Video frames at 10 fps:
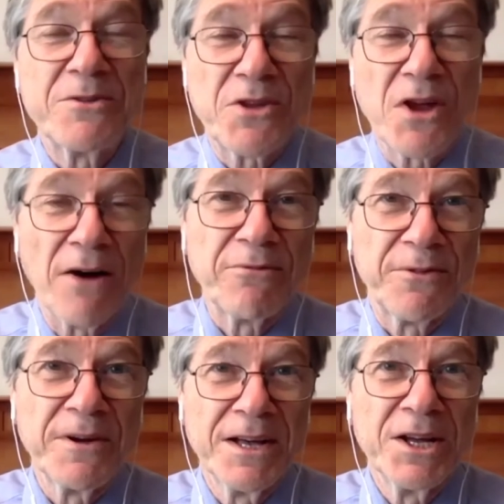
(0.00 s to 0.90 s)

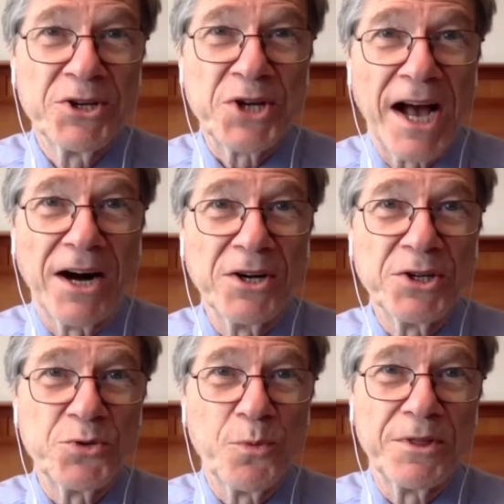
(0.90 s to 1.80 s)
tough
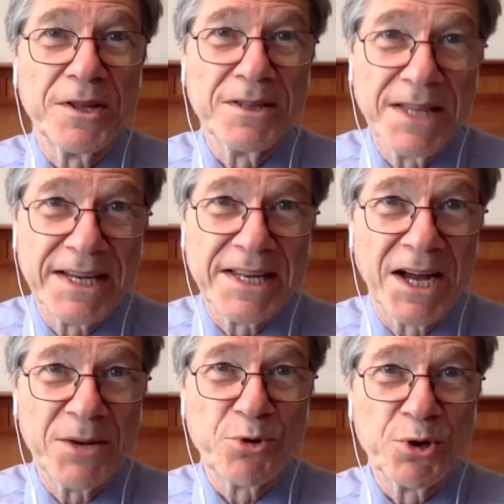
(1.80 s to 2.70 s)
challenge with the
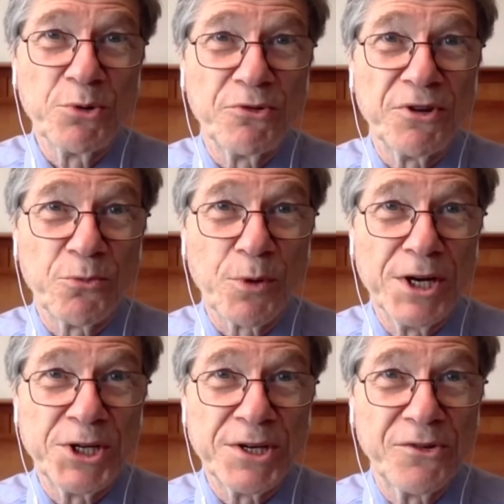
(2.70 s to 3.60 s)
lignite-producing
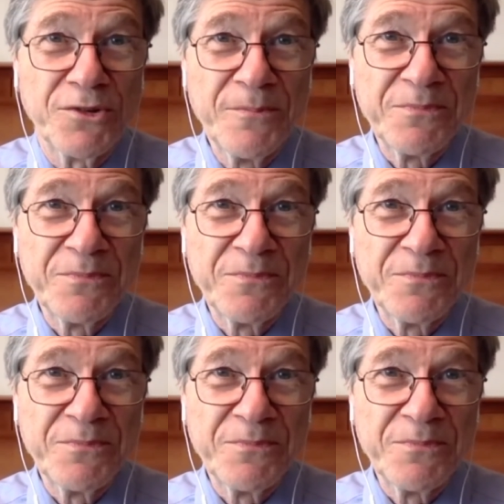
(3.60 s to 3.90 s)
regions,